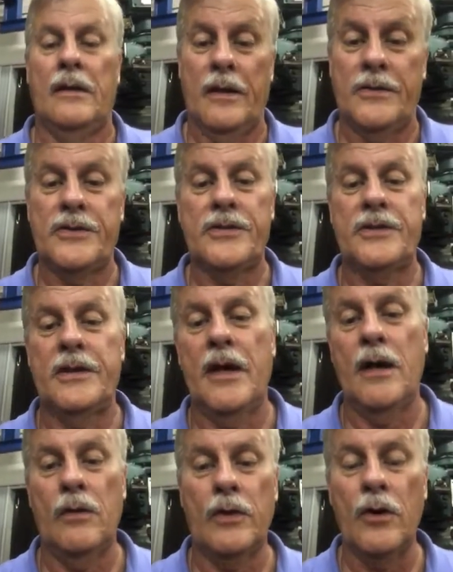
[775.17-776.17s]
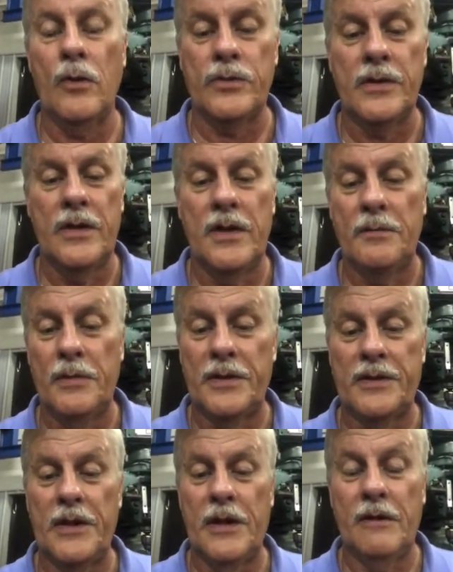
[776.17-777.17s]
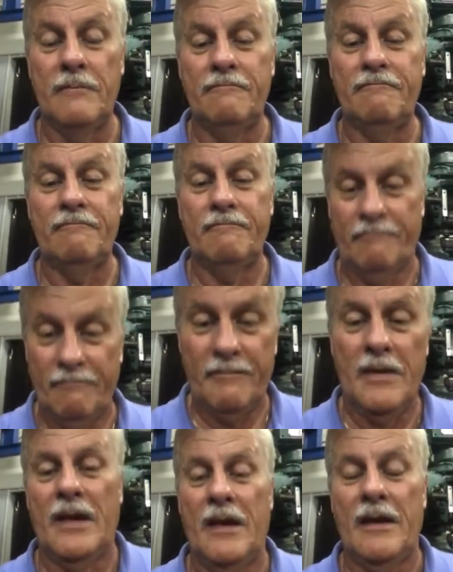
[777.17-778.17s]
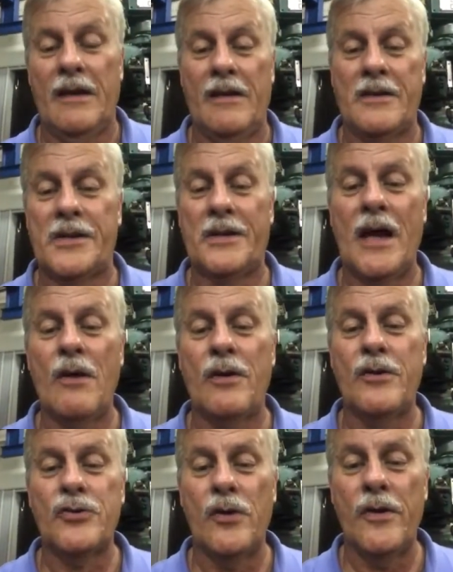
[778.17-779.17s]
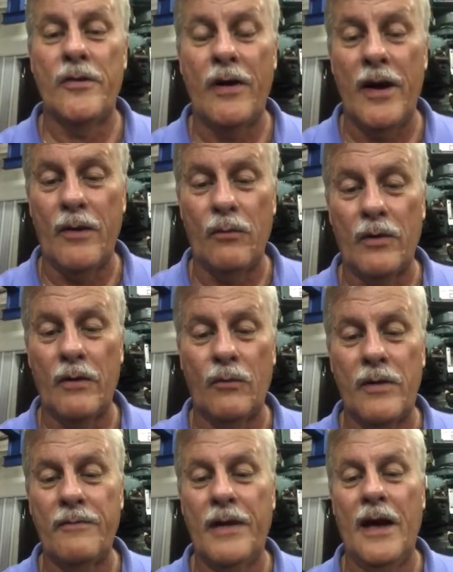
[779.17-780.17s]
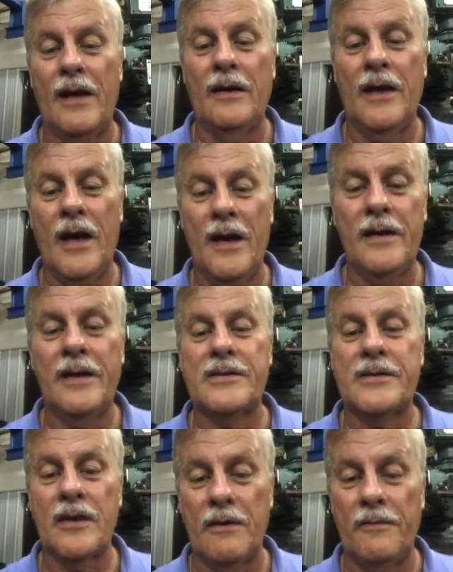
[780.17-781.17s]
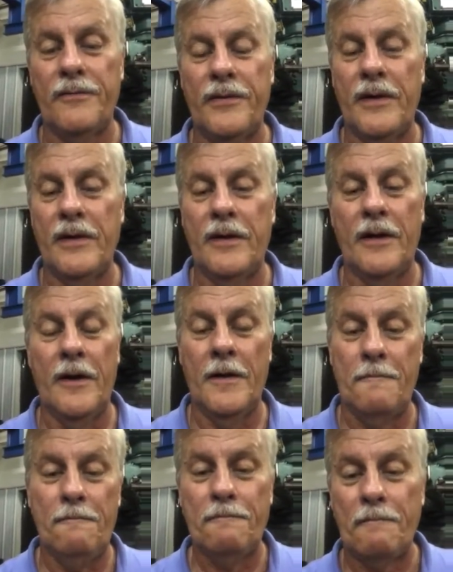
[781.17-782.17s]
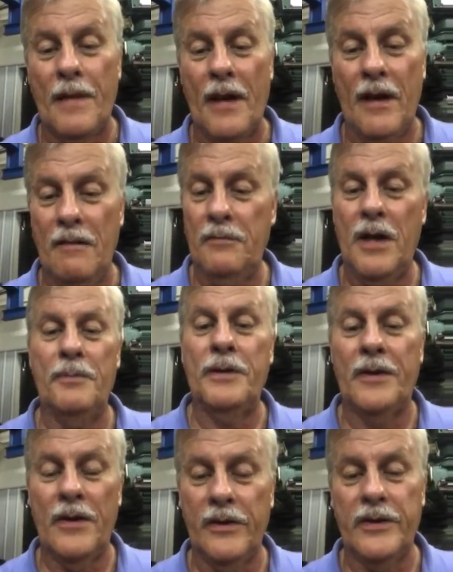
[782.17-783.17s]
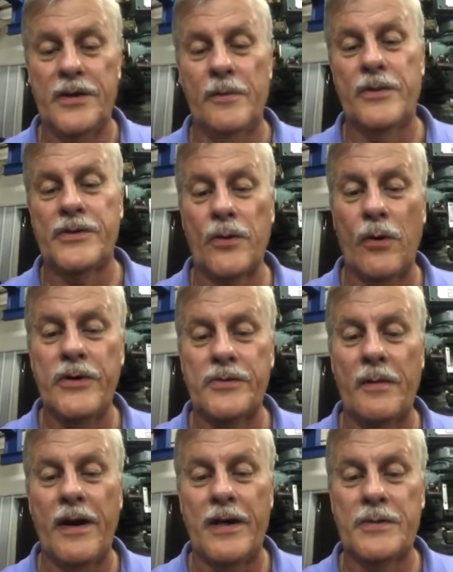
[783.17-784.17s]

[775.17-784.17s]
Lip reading: Let's just see how it goes. But sit down and enjoy the ride. We've got a lot of neat stuff, and I'll be telling you some of the stories of my